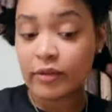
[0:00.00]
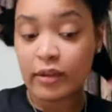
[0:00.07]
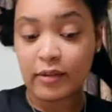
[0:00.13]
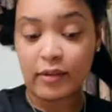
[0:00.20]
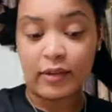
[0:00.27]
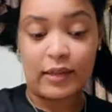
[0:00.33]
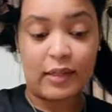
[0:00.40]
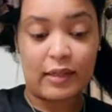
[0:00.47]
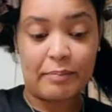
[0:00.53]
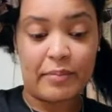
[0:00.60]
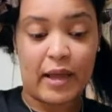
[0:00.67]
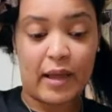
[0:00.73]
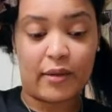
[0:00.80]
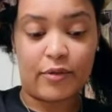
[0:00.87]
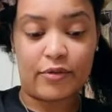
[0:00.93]
All right, get
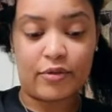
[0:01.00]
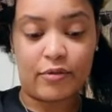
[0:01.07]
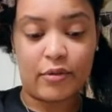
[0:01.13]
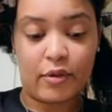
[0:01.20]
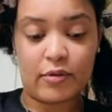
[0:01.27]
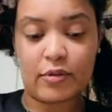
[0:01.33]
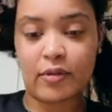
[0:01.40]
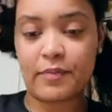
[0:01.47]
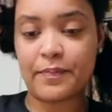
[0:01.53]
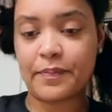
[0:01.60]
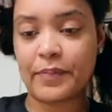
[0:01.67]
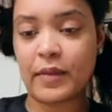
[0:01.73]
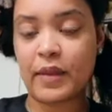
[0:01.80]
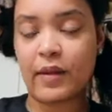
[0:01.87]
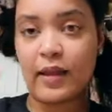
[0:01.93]
back, you're too close.
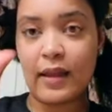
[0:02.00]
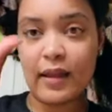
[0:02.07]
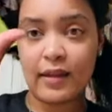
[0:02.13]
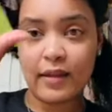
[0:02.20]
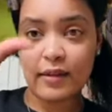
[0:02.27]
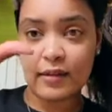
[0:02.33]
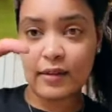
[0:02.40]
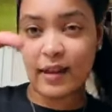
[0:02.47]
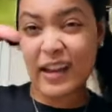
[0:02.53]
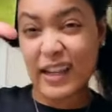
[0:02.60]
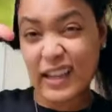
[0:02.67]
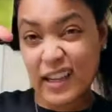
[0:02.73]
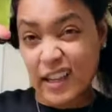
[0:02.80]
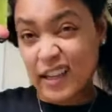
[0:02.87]
And I get